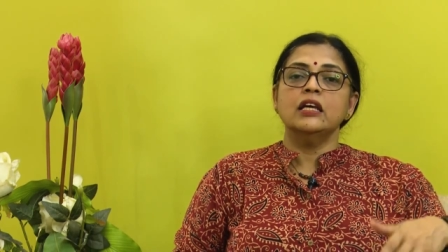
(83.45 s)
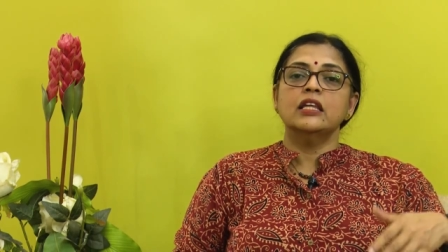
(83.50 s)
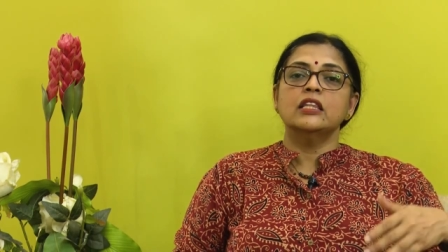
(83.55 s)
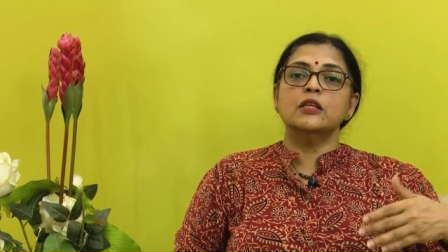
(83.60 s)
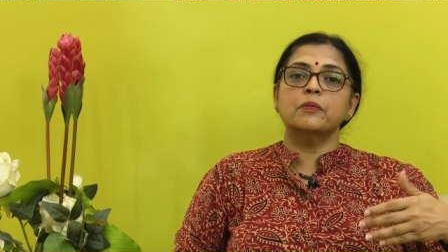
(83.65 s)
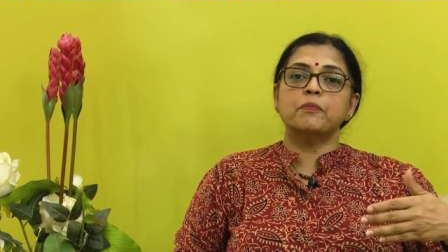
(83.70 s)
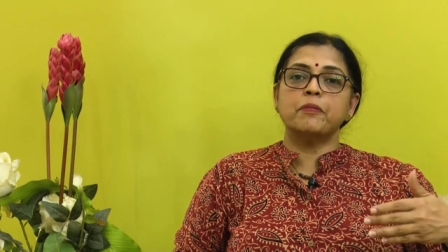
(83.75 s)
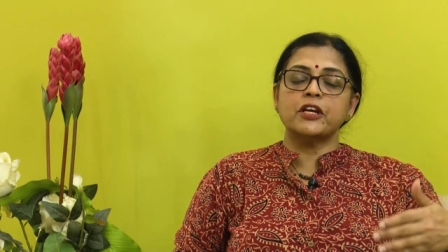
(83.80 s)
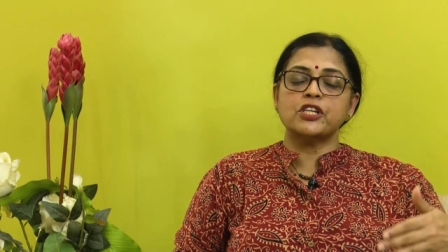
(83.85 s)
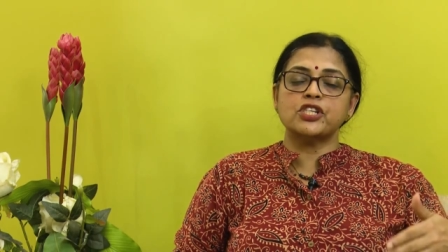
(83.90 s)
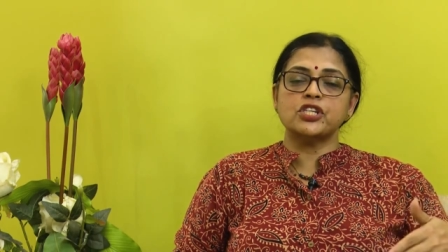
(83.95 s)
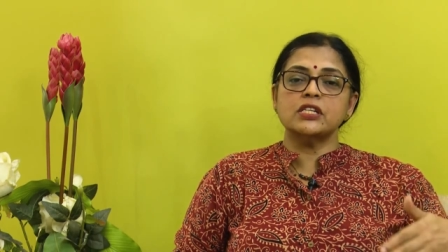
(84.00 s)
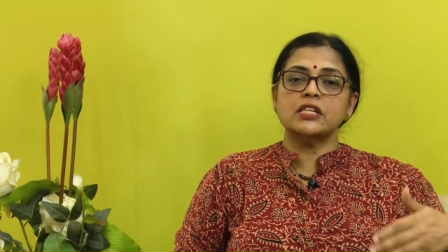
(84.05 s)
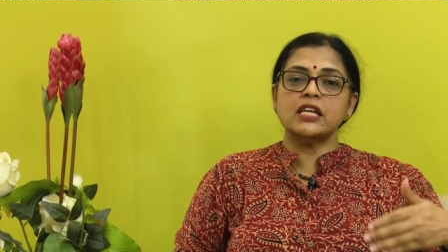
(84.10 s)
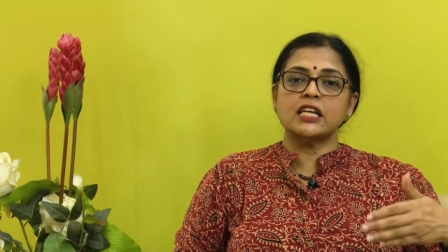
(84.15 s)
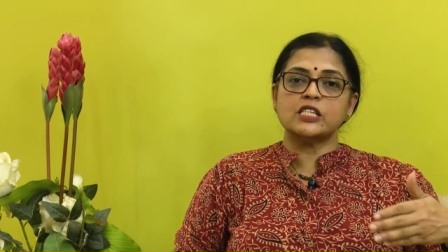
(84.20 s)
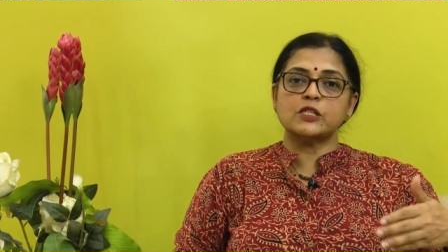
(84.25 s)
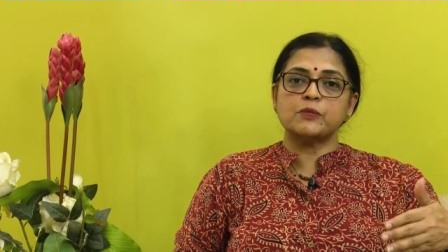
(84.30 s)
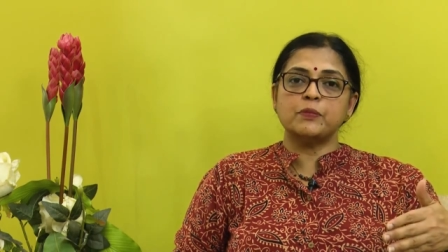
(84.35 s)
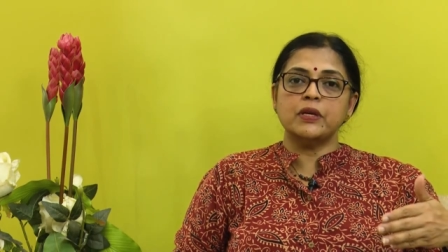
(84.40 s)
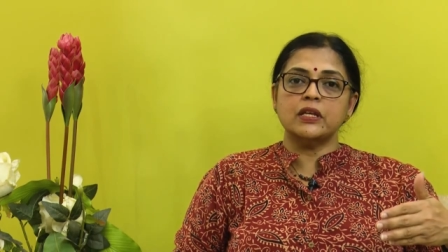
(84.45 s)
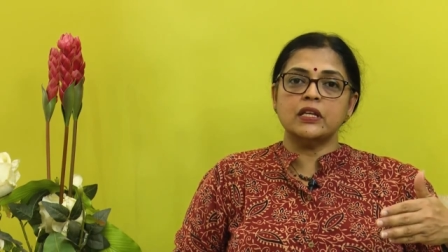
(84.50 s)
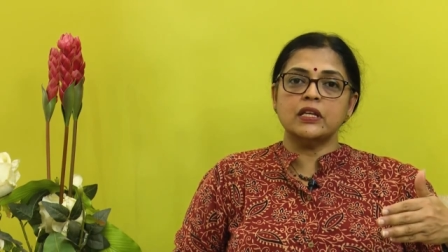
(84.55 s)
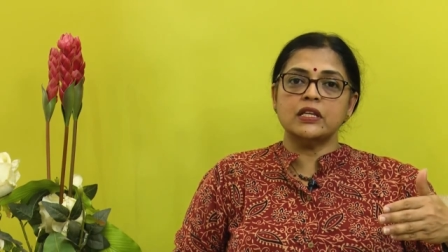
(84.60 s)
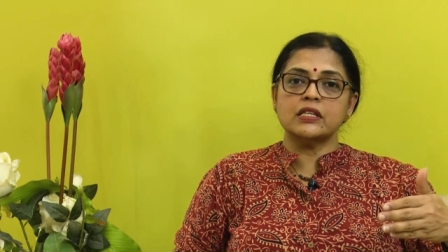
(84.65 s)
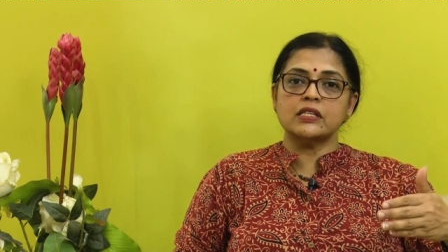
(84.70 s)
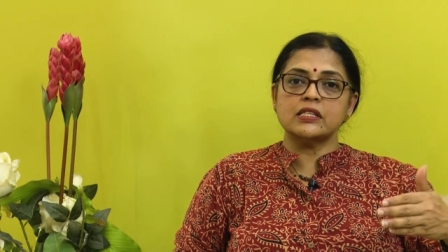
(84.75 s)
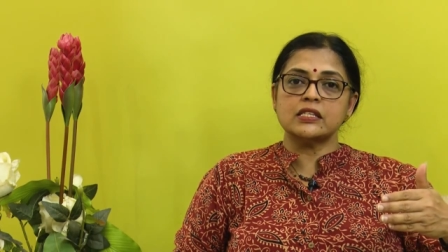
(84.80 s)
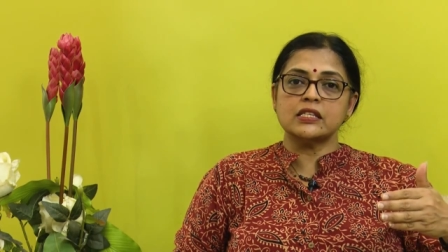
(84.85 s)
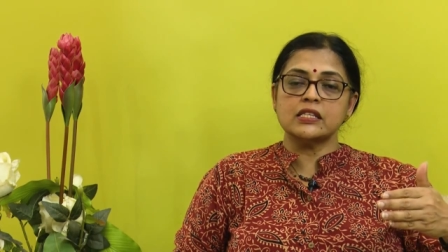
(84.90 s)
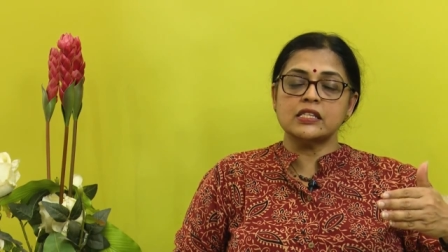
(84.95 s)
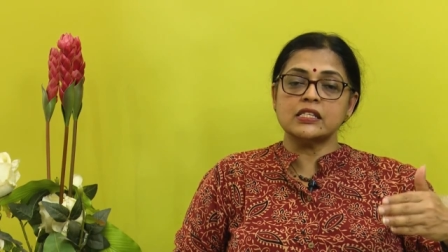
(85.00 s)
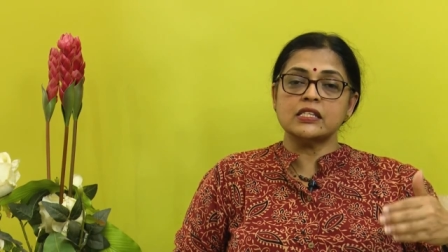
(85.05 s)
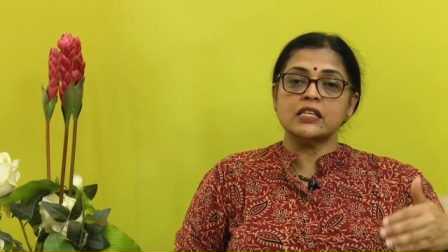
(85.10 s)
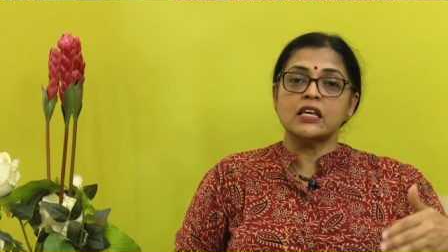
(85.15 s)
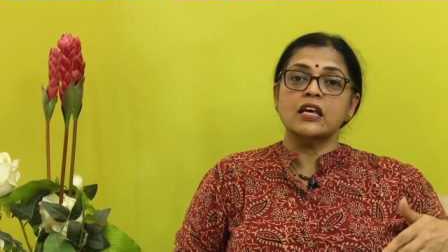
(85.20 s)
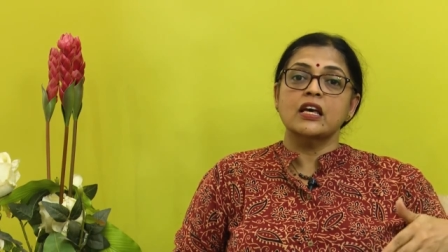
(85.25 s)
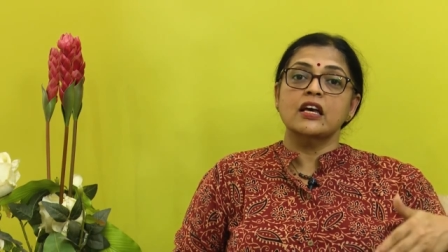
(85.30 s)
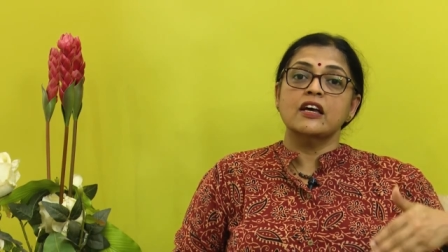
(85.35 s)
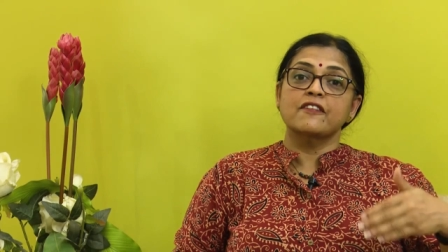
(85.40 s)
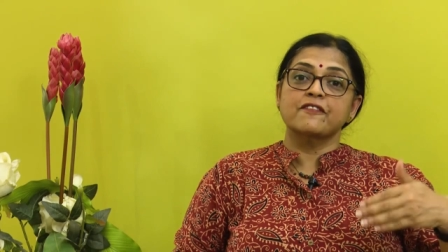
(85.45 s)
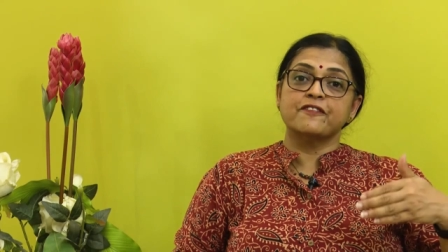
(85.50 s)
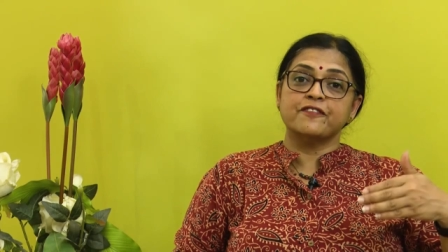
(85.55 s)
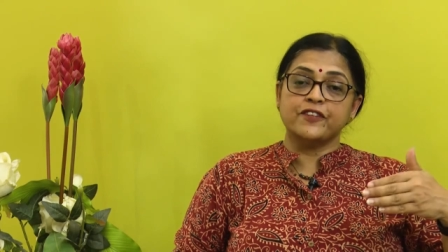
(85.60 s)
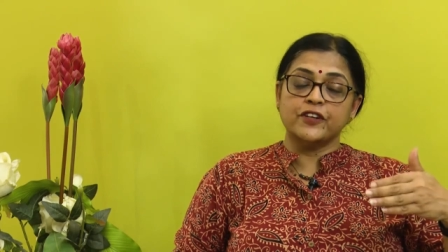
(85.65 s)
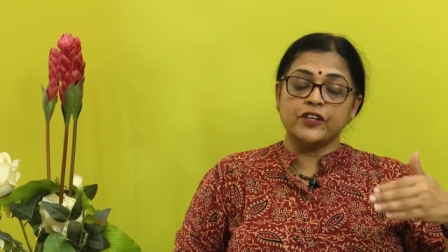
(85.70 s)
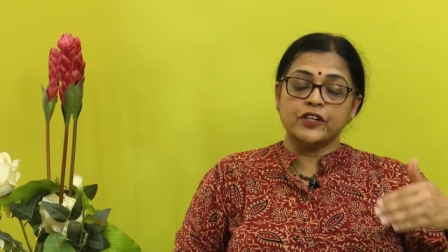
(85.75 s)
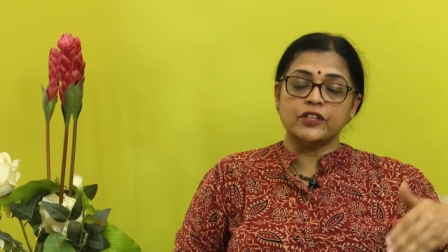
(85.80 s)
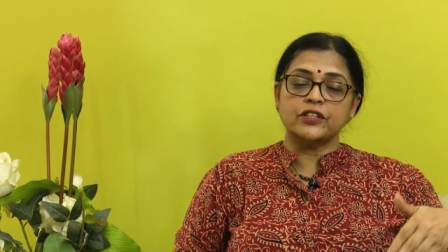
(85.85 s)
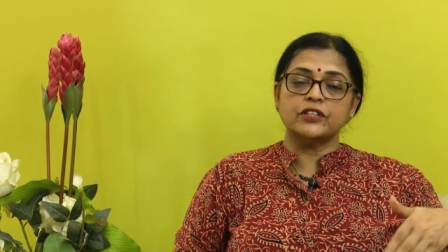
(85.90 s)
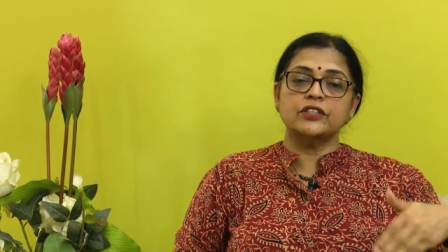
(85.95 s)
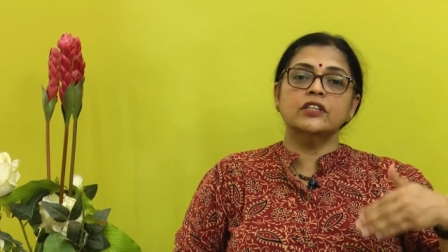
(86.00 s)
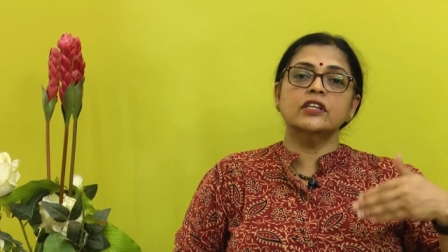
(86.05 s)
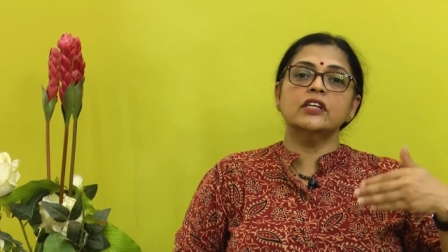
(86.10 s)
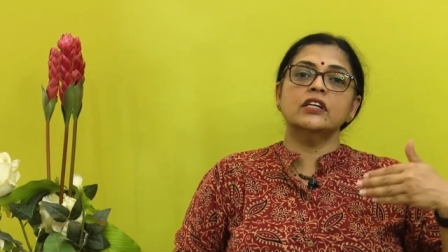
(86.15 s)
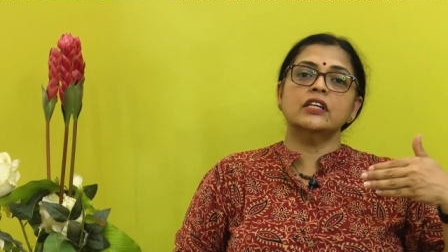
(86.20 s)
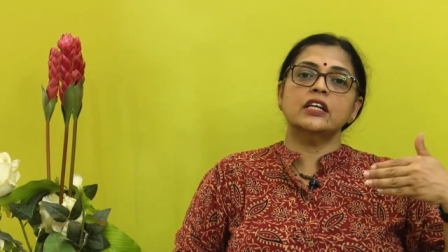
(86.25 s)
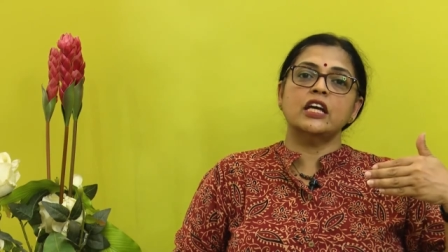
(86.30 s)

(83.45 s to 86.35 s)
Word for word: the patient experiences further